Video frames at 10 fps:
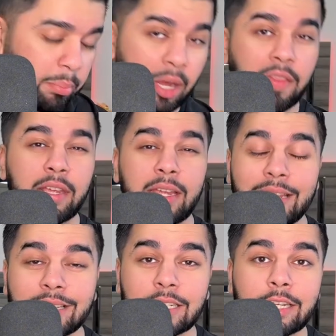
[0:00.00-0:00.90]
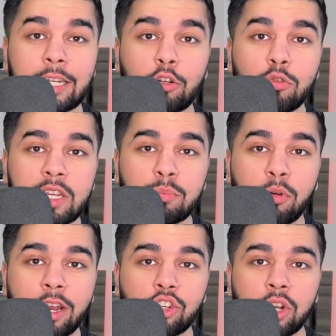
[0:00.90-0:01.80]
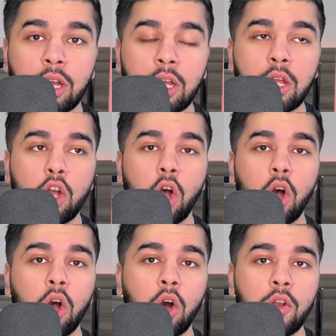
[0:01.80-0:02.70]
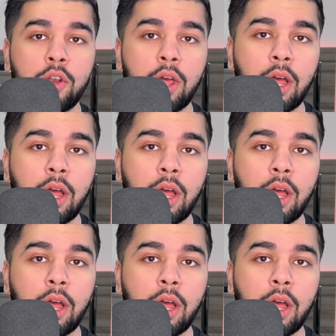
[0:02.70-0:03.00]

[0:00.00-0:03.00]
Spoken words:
but it is going to increase pressure on